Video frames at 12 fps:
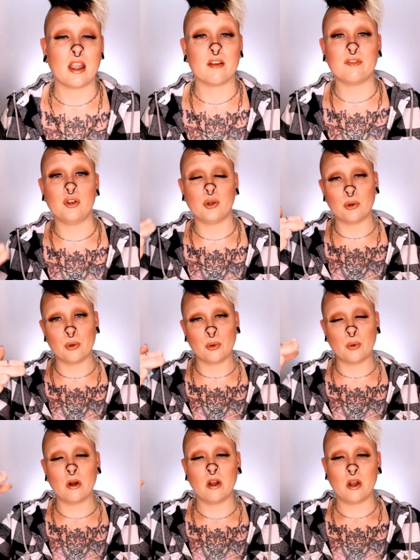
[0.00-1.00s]
If
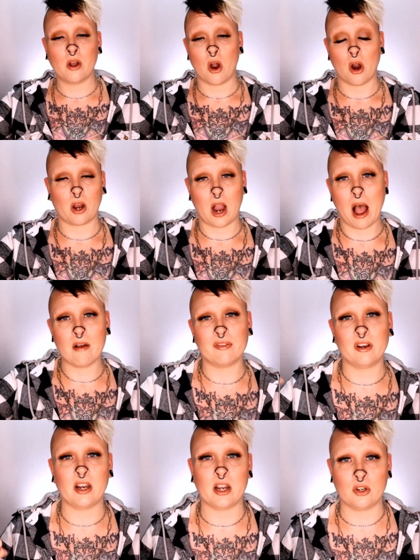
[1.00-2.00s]
you are
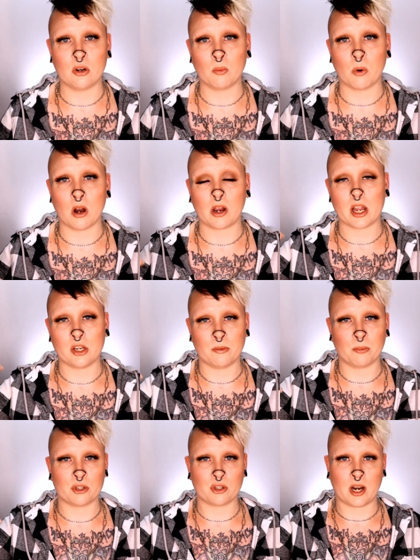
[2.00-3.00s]
confident in your work and
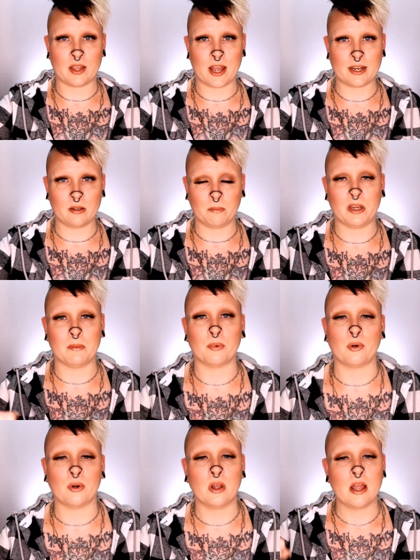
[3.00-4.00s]
you portray that to
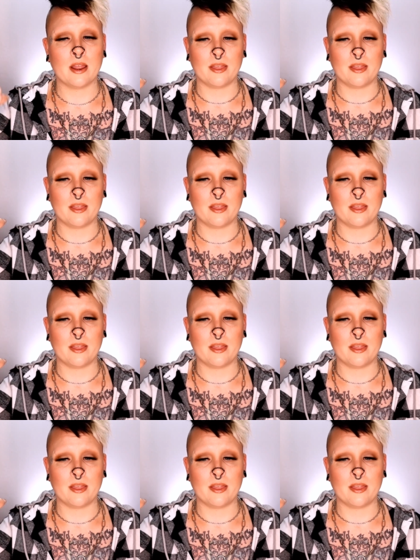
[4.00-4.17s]
people,